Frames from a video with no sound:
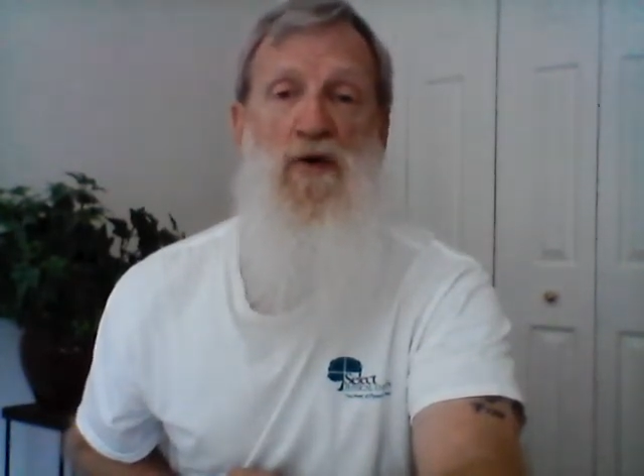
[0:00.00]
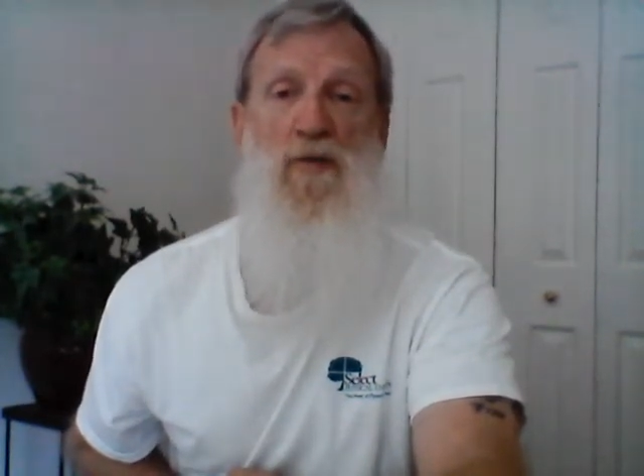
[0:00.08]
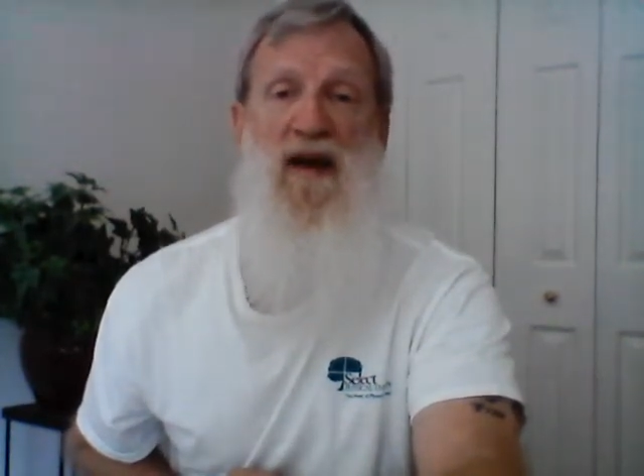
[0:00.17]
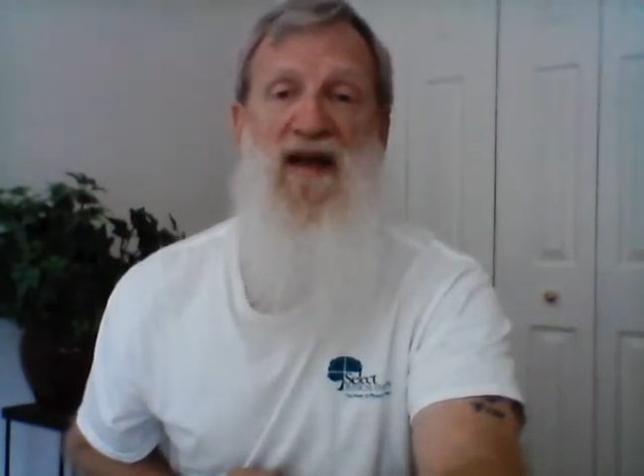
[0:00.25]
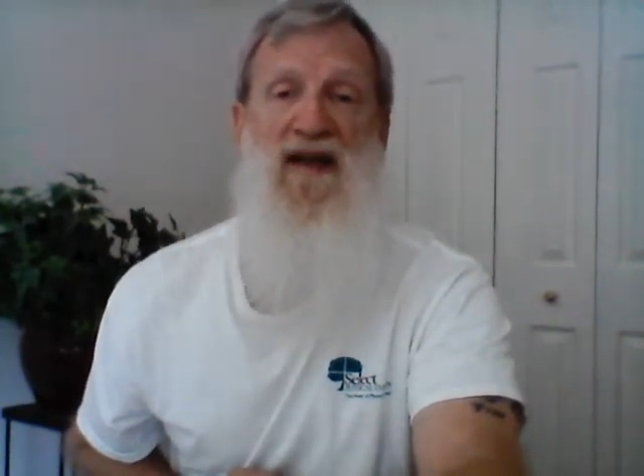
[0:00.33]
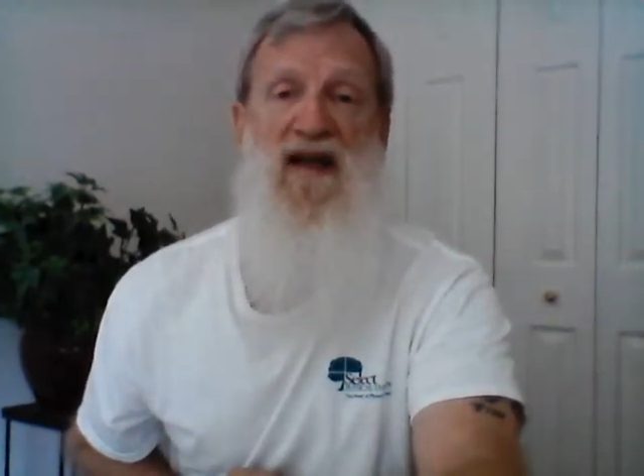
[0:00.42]
to
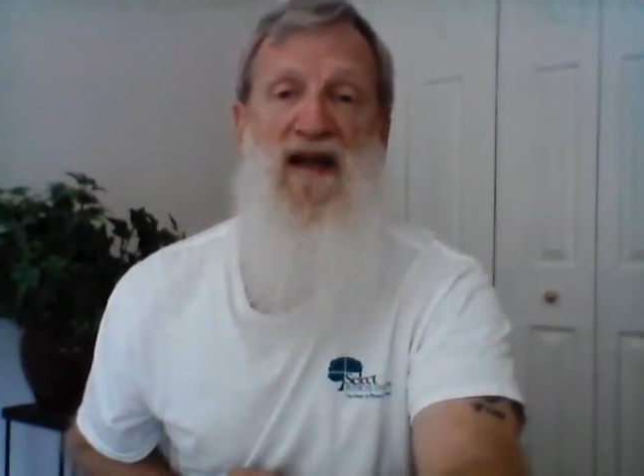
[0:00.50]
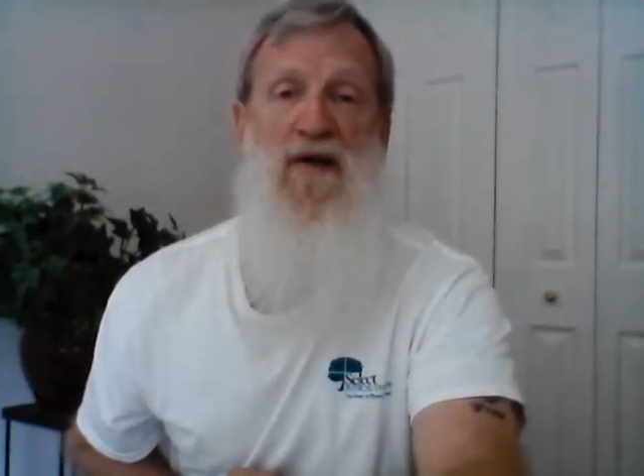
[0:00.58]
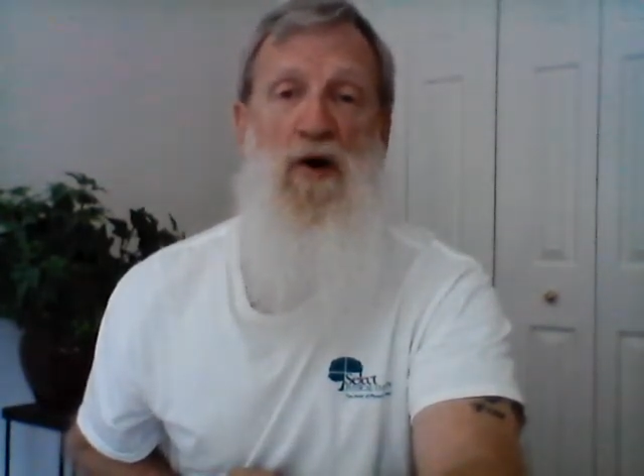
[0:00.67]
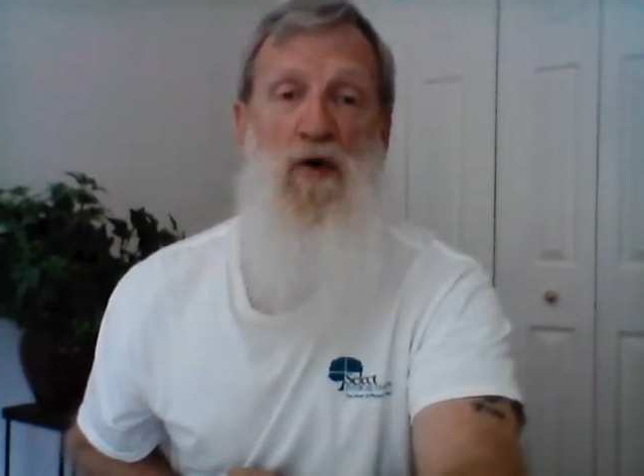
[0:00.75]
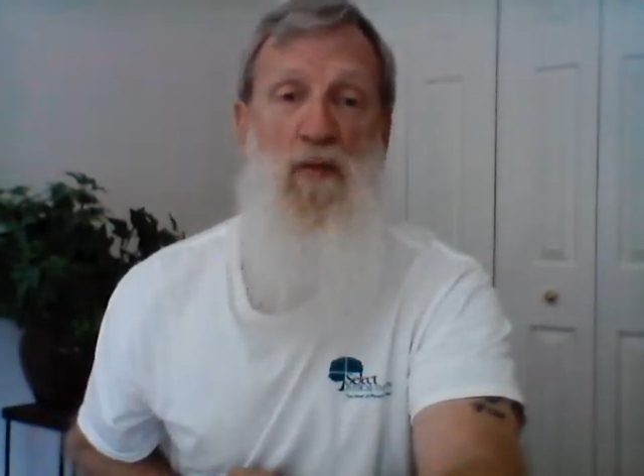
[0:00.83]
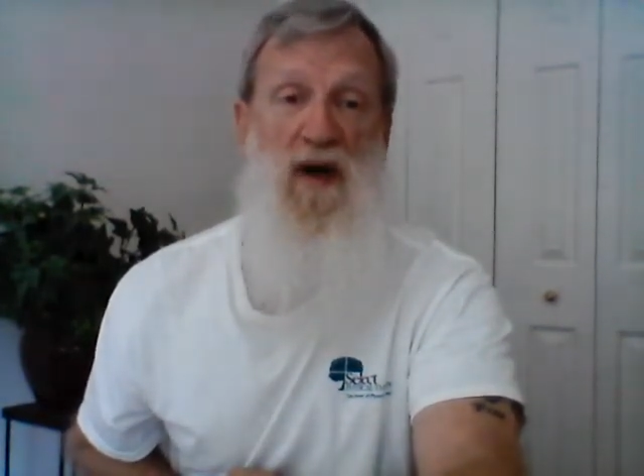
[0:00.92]
maintain
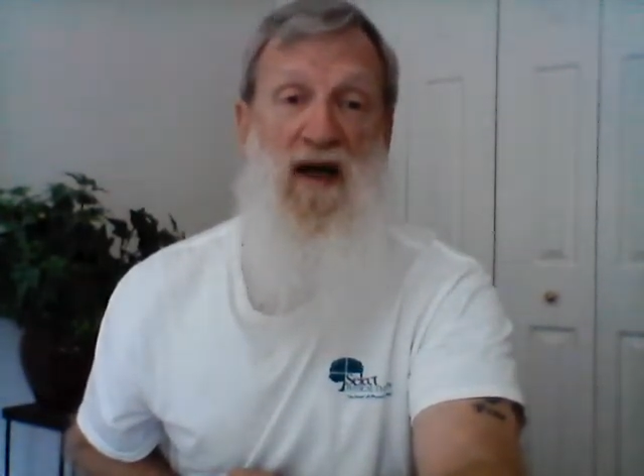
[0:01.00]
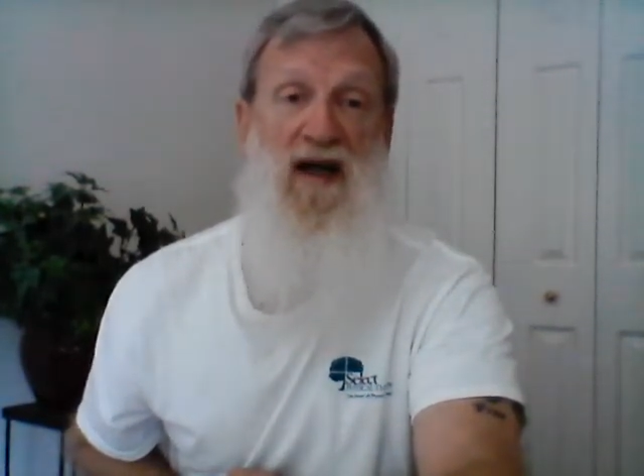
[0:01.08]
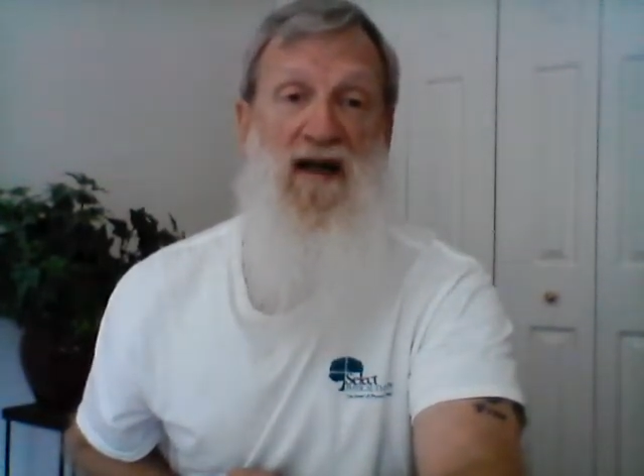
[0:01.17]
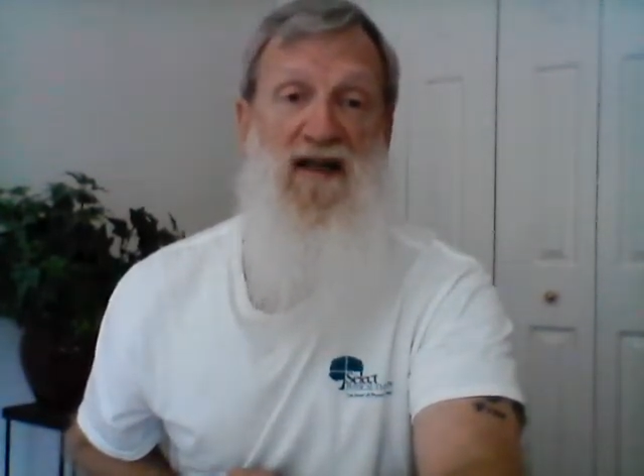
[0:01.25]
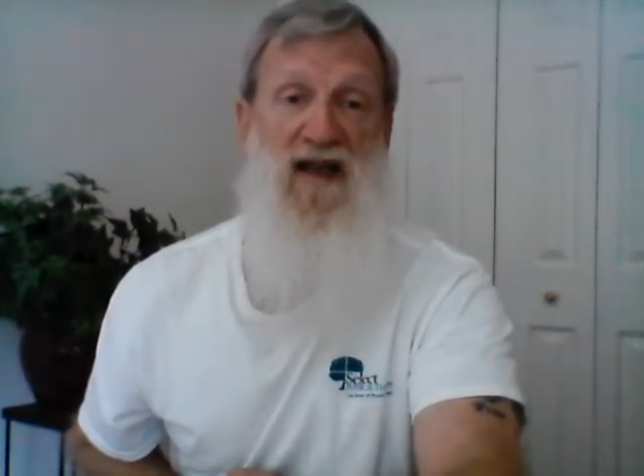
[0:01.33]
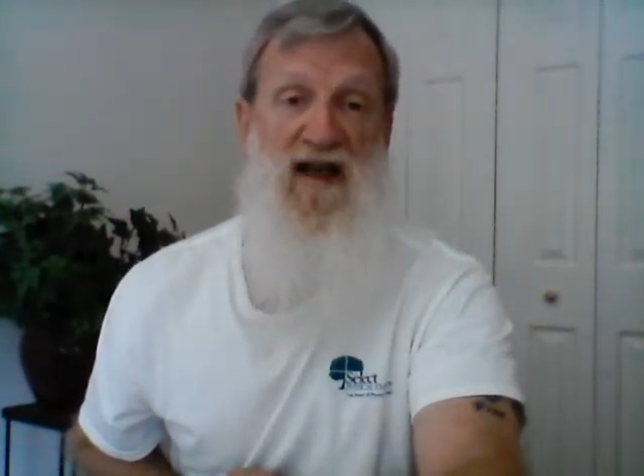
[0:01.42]
hope.
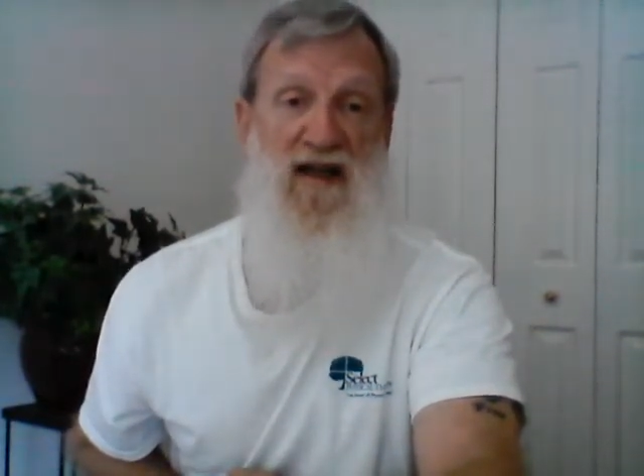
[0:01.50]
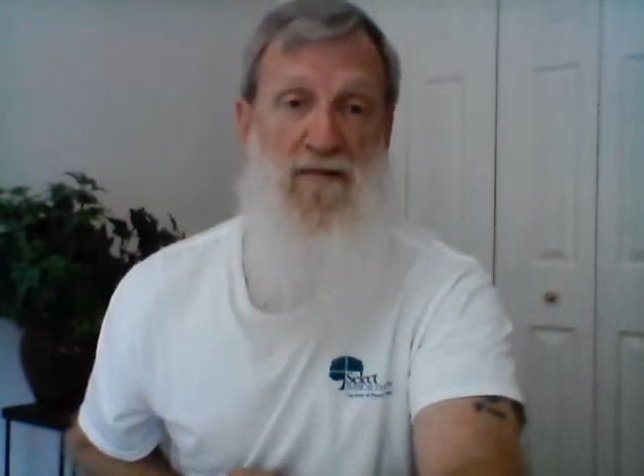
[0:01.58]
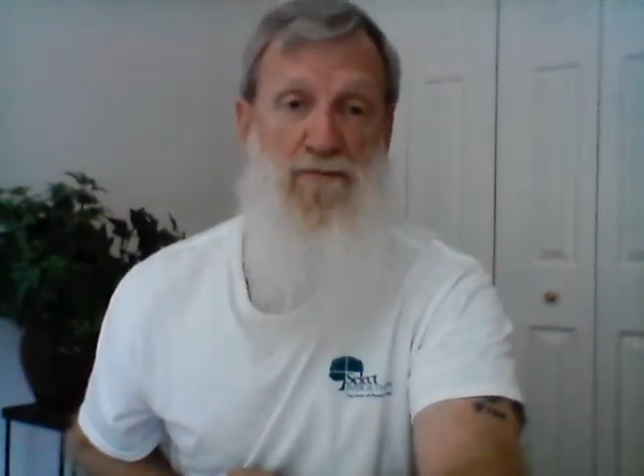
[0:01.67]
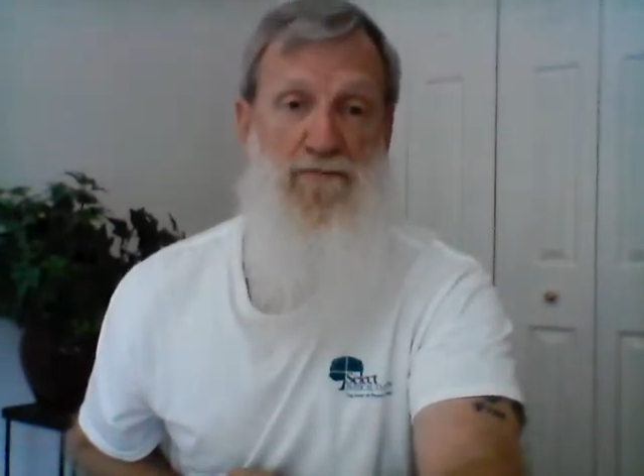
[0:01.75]
10.